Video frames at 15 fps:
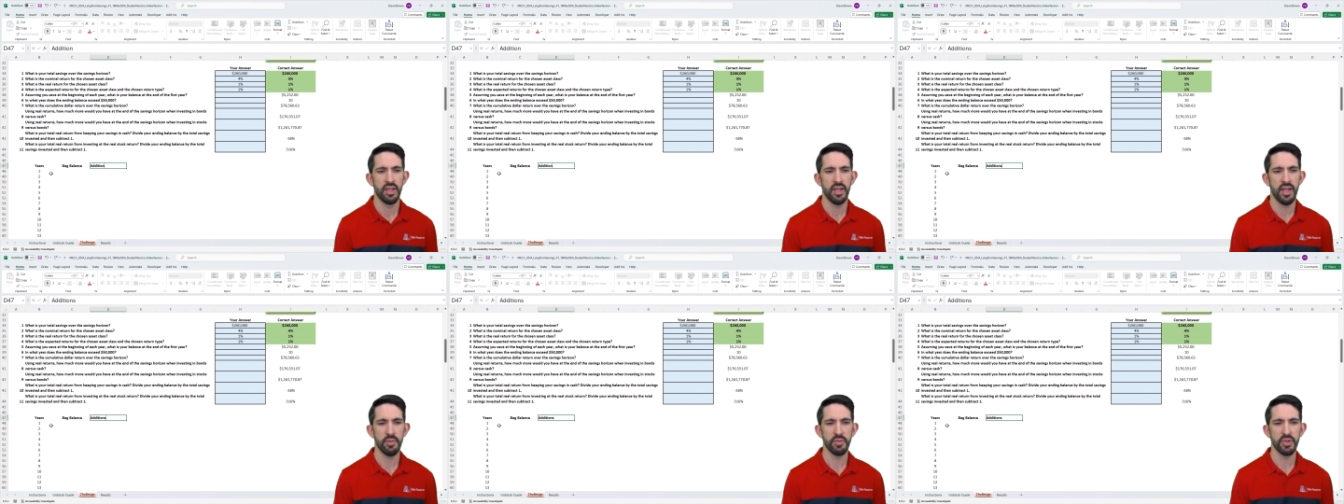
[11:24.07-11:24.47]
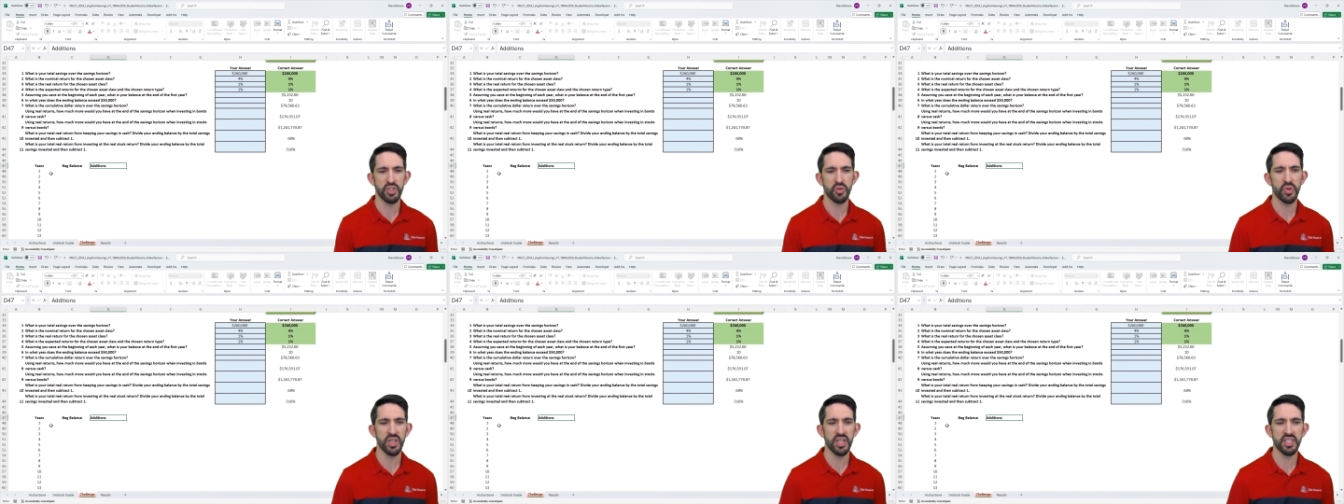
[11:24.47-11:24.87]
how much
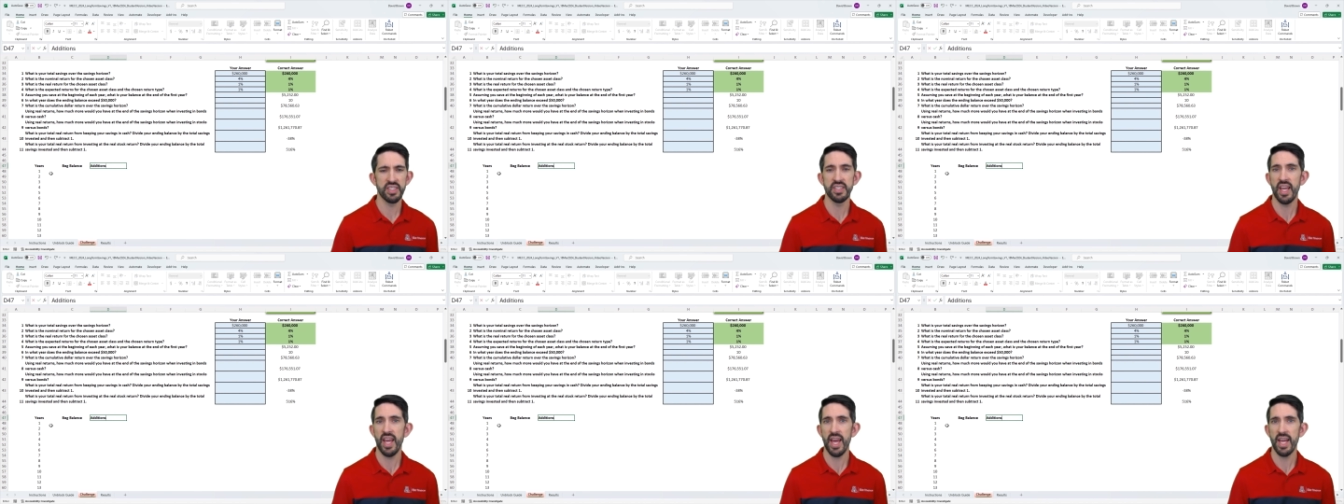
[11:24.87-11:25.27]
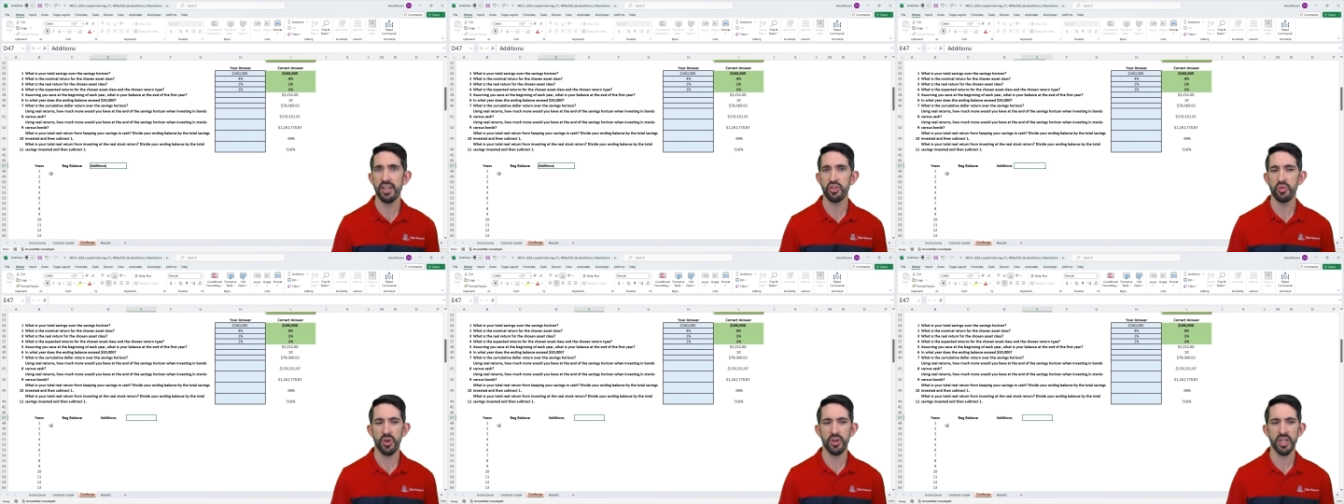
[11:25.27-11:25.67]
we add
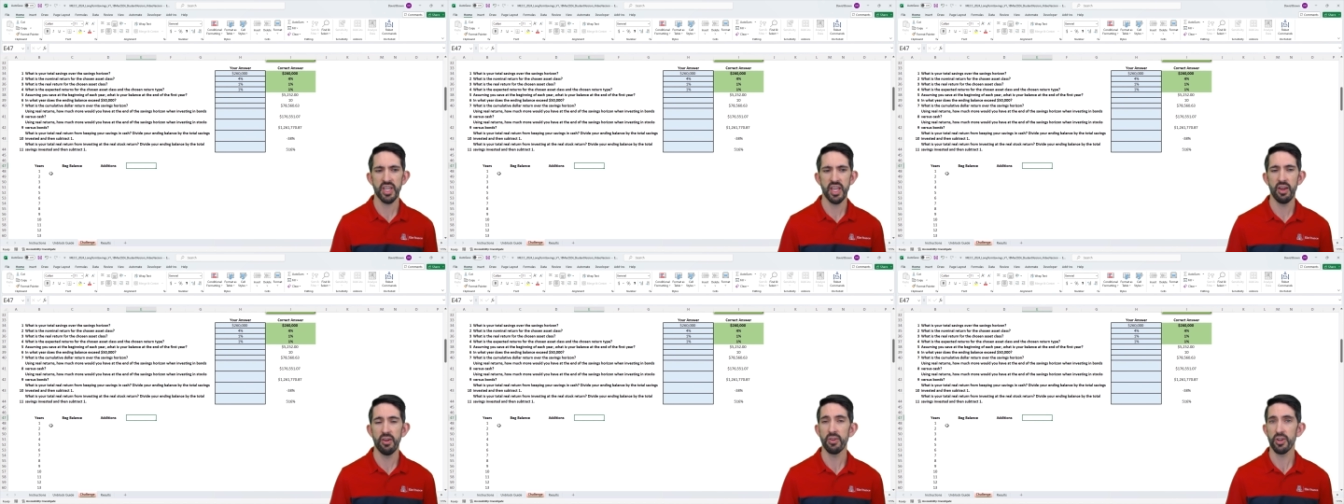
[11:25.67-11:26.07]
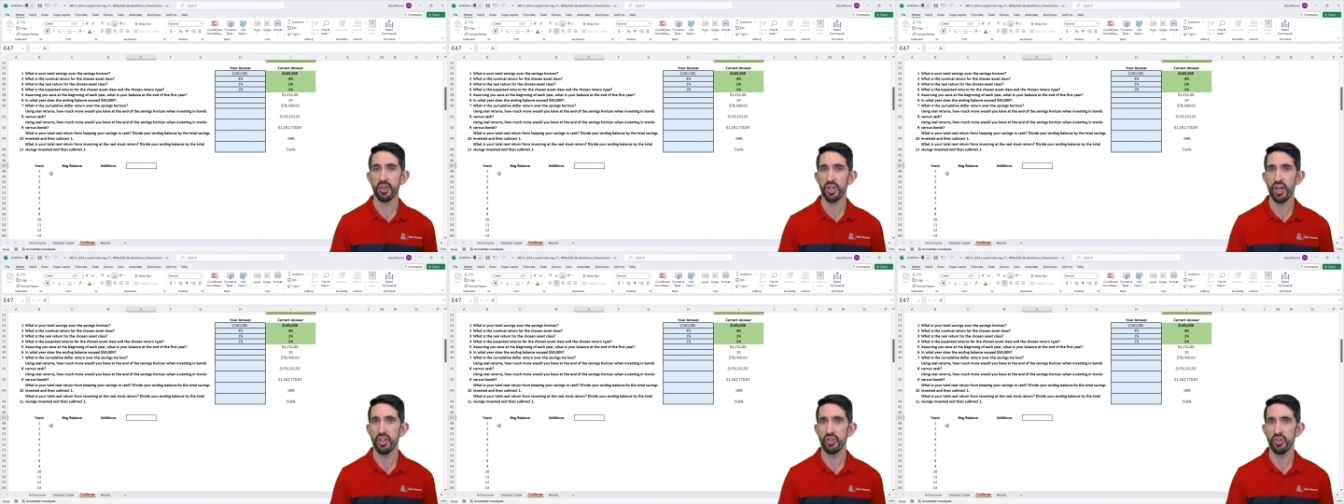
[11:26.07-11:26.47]
to our account, our
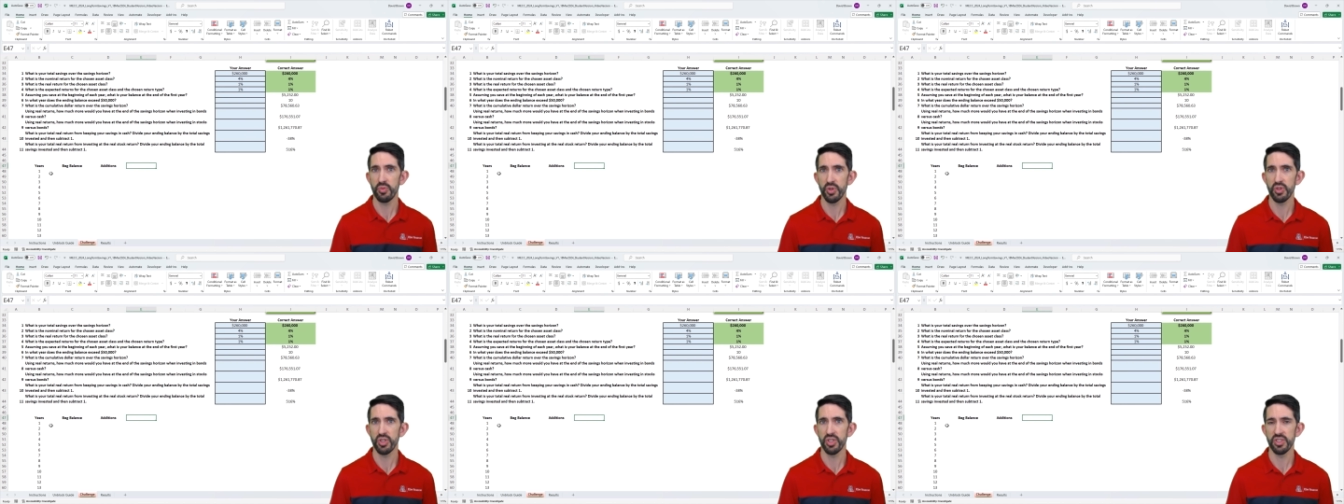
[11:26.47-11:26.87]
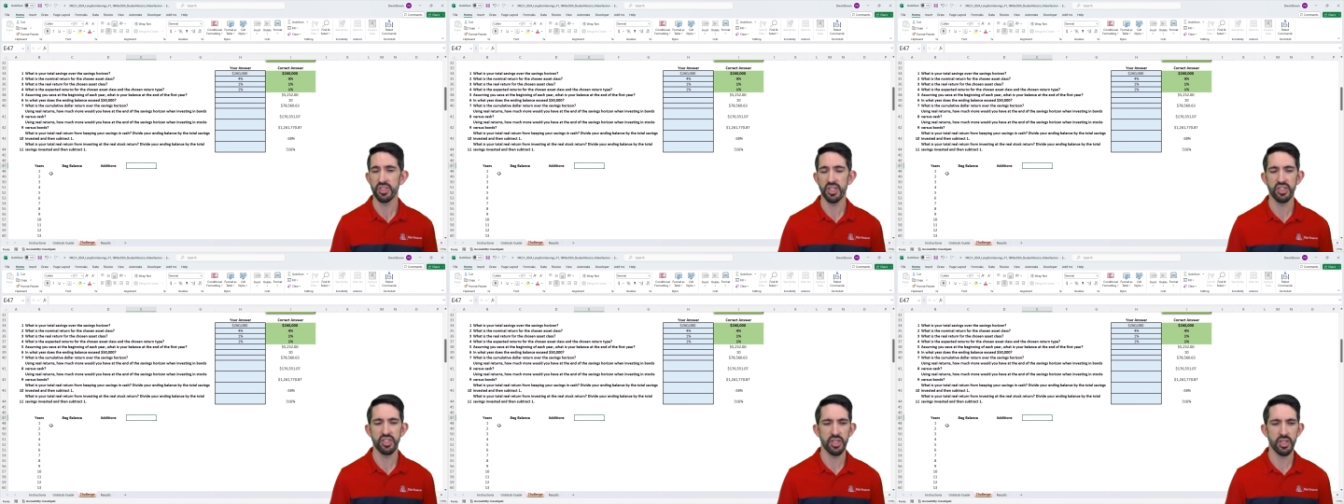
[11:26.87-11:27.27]
contributions
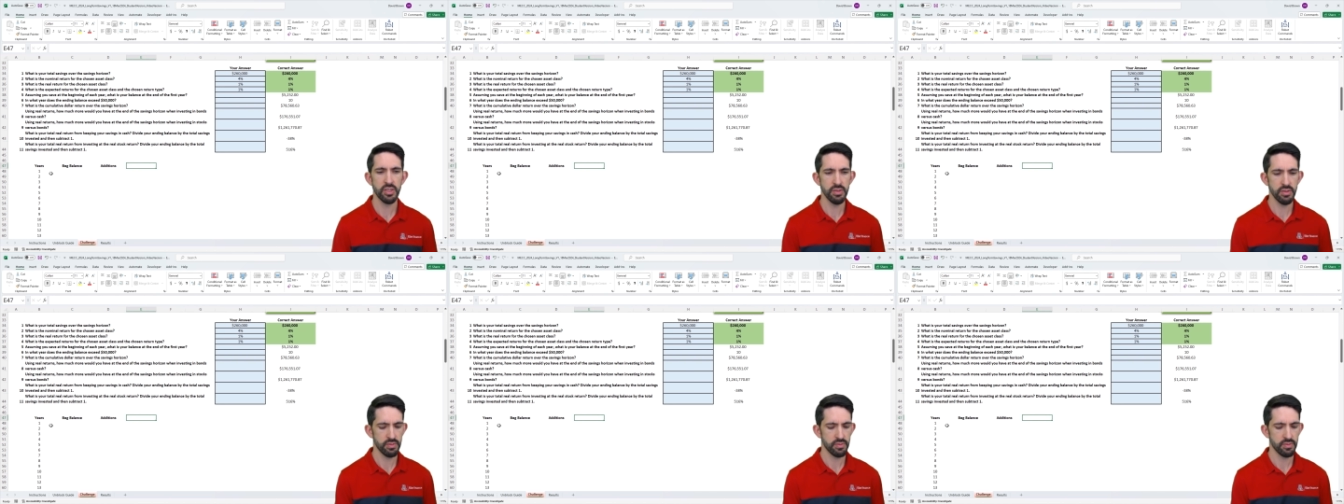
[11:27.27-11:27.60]
each year